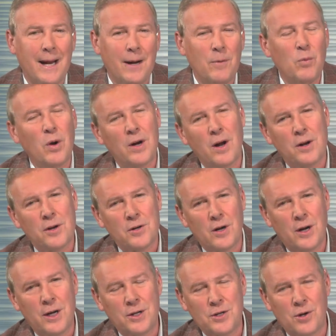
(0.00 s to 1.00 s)
And what
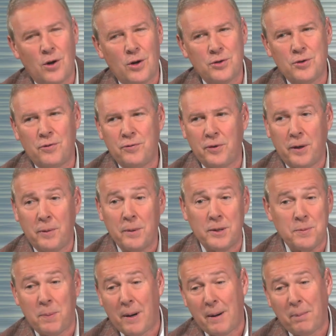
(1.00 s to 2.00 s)
is also free,
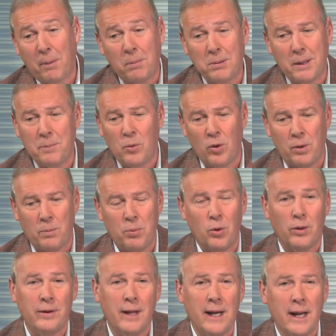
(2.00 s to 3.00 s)
which is probably more
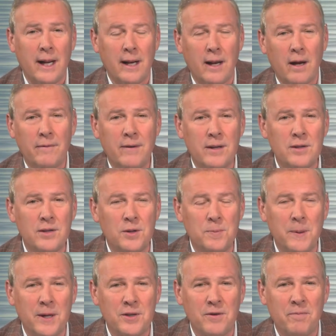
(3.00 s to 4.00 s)
important than any of this,
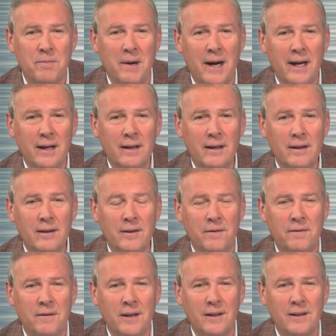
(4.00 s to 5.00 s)
is peace of mind,
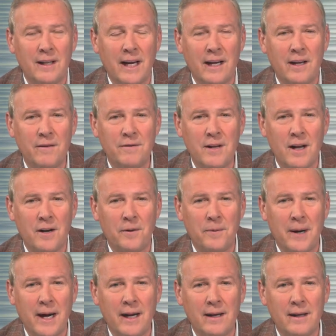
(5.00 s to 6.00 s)
to feel like you've done it
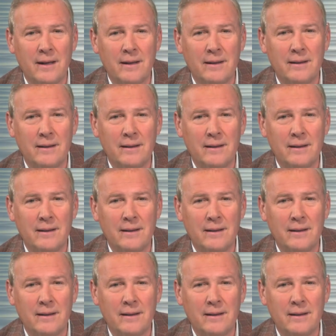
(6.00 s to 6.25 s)
right,